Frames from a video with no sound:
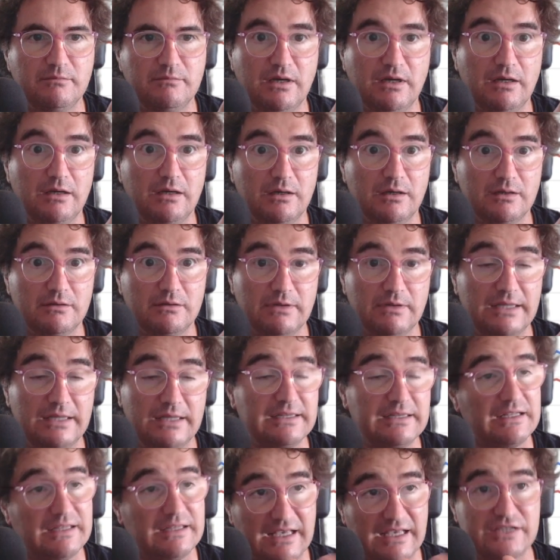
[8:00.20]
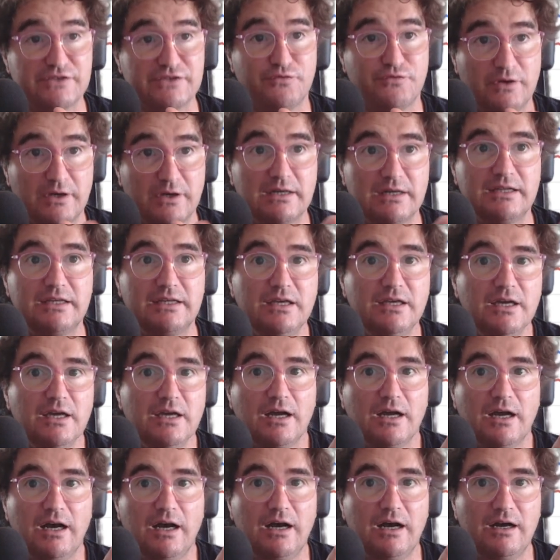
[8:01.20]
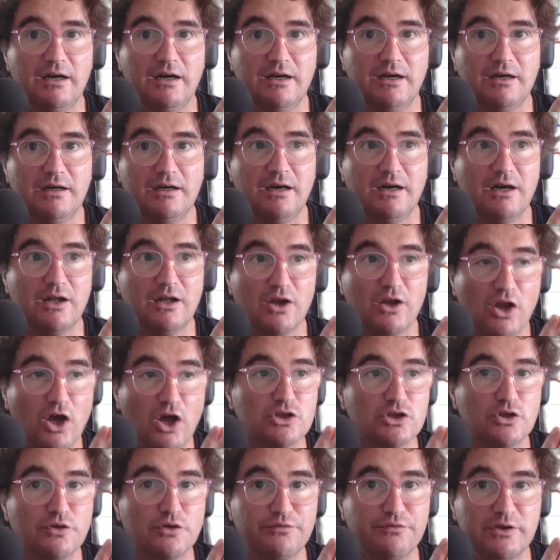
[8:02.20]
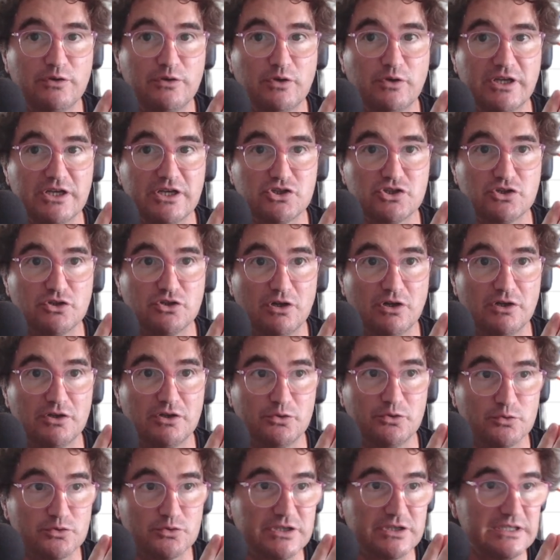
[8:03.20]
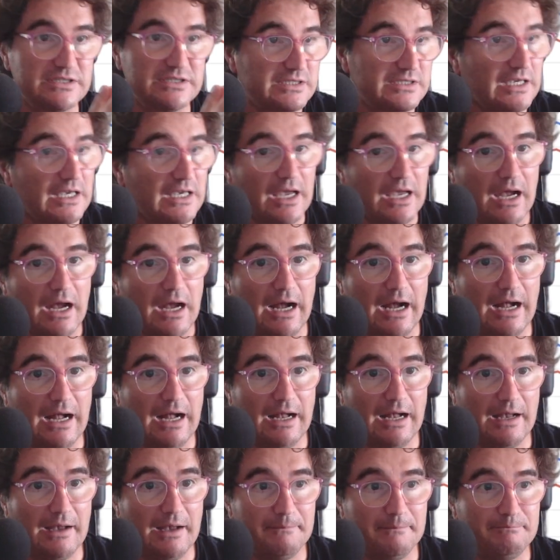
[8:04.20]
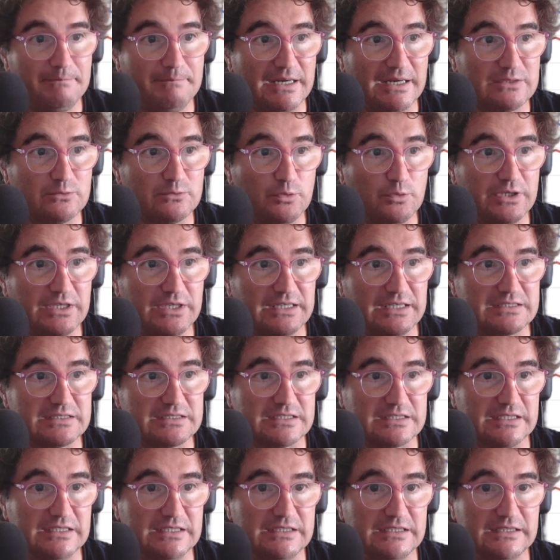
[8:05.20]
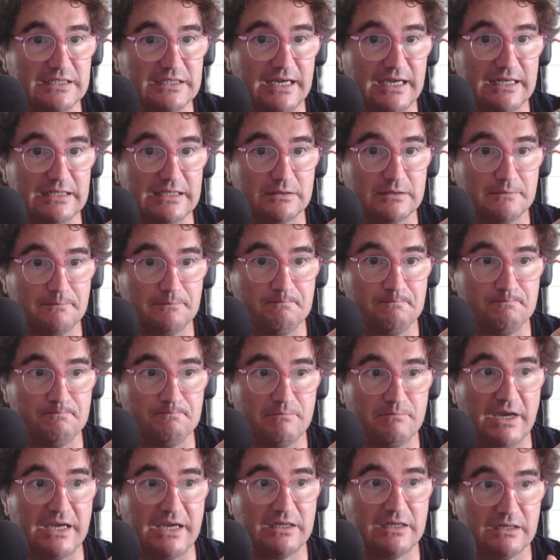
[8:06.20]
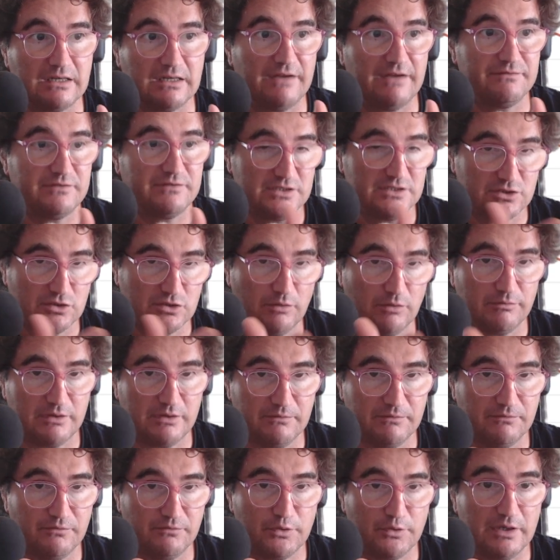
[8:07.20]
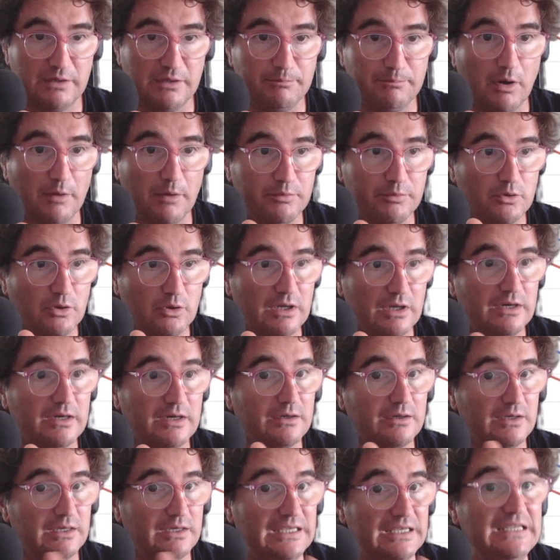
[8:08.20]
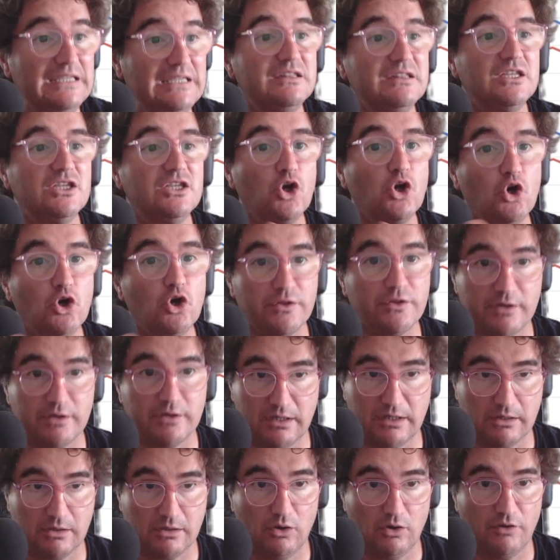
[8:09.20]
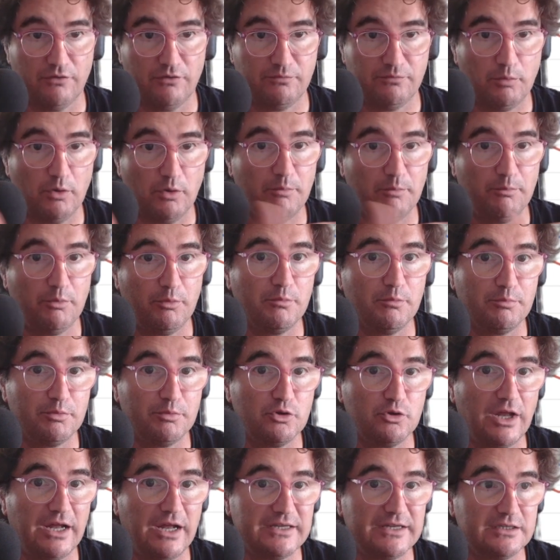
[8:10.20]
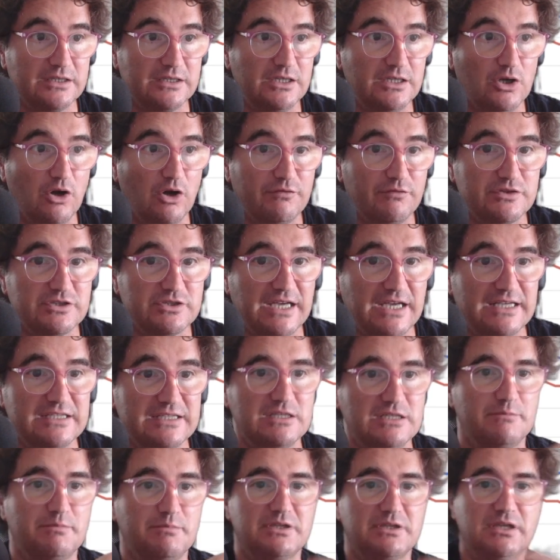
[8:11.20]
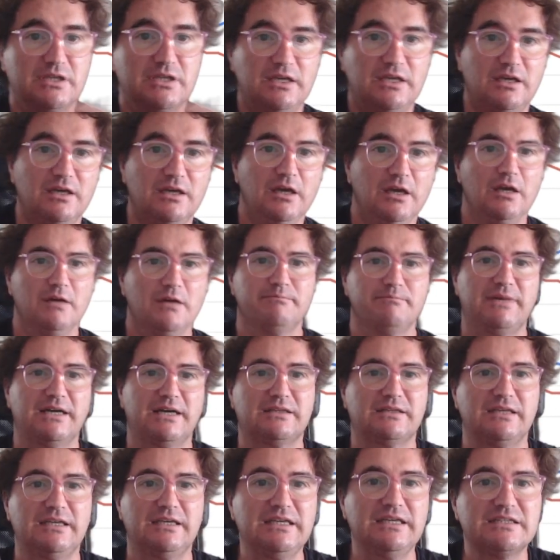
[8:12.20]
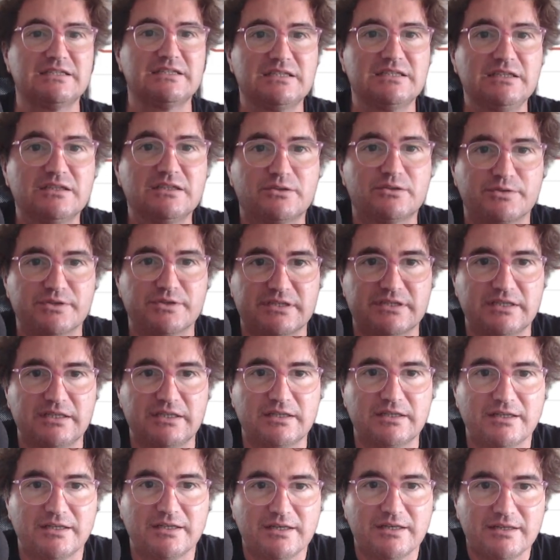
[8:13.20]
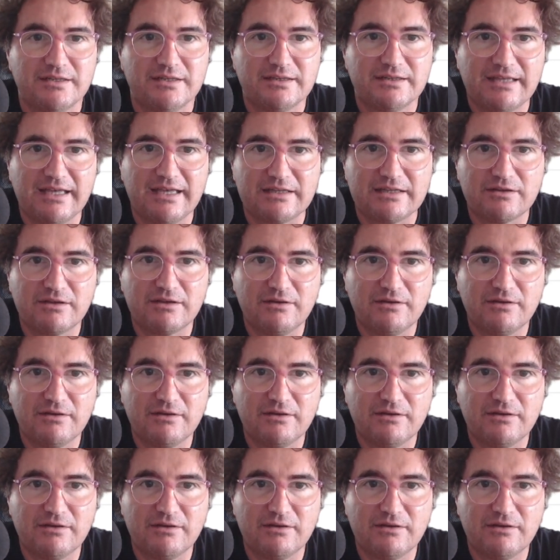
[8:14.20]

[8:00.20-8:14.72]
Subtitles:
that has fairly a lot of educational uses, but we can see that Minecraft is something very popular in the order of popularity of ChatGPT. But it's interesting that